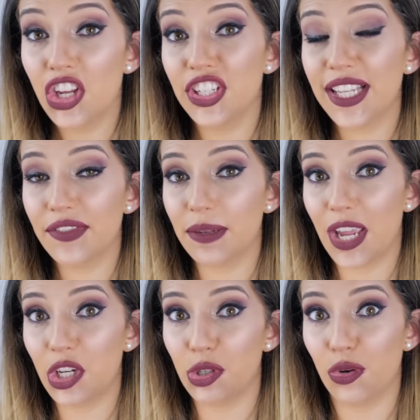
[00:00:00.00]
You just have to
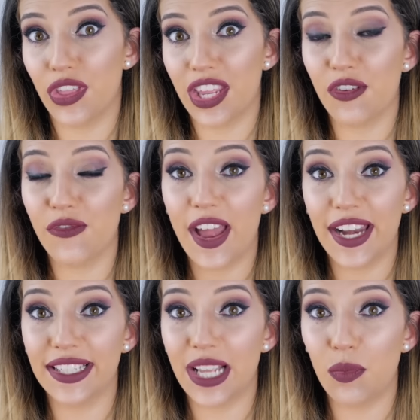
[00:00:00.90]
make sure that you're
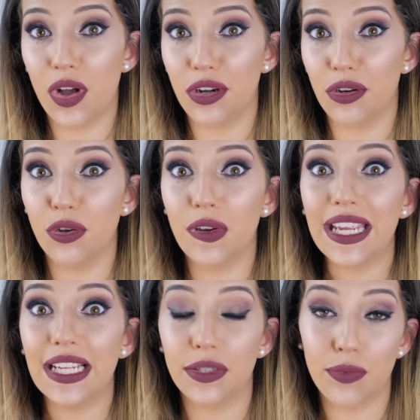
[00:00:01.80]
finding someone who
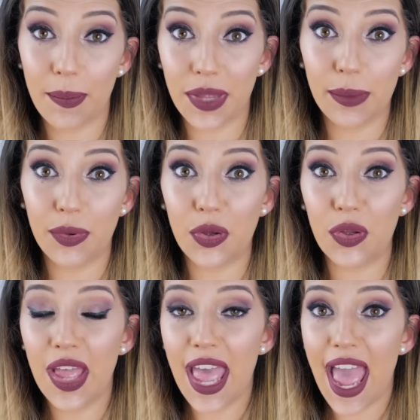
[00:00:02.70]
is
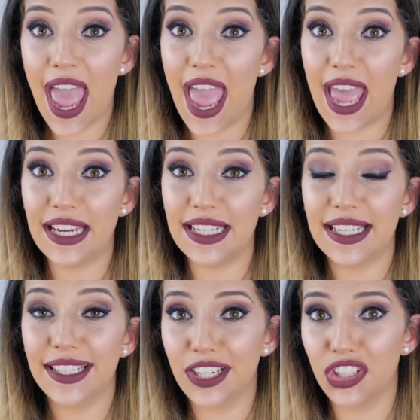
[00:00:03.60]
reputable and
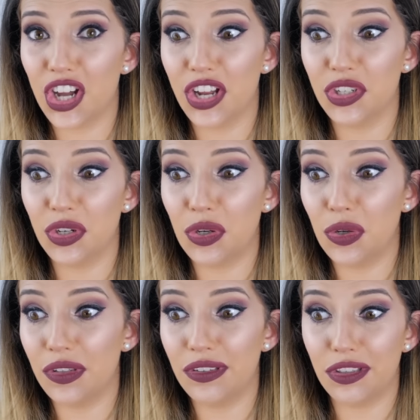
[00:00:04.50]
isn't going to charge
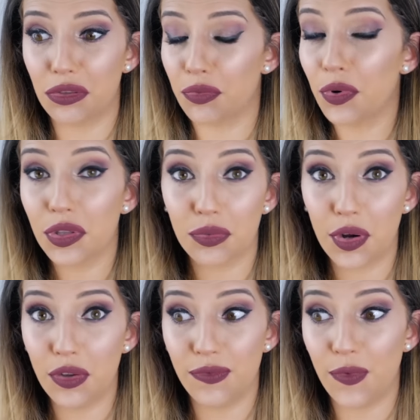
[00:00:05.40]
you through the
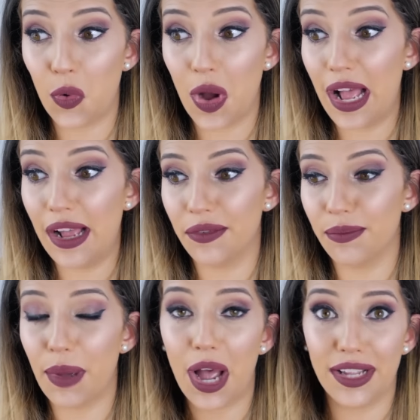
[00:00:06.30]
roof for
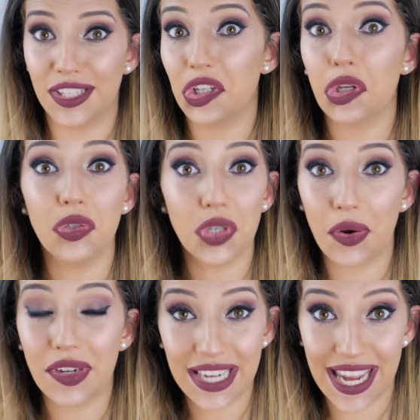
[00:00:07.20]
parts that you
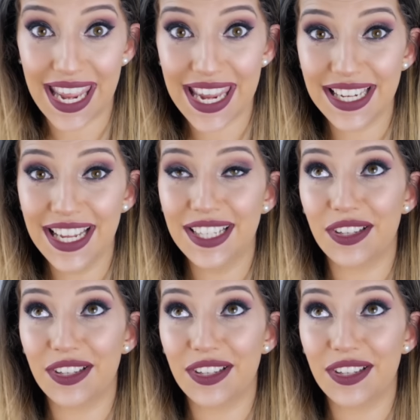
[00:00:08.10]
don't need.